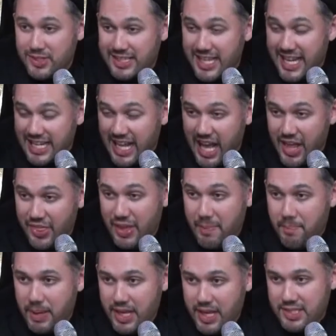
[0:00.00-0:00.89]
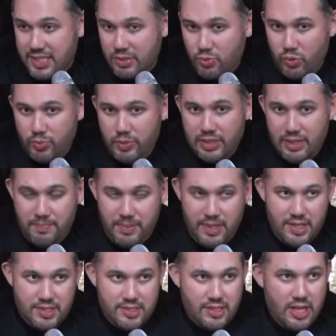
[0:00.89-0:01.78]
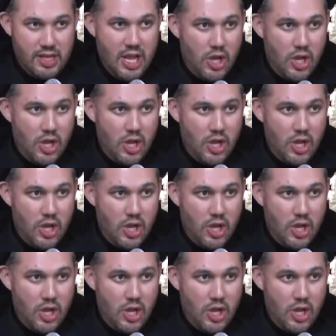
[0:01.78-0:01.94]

that other person will be the person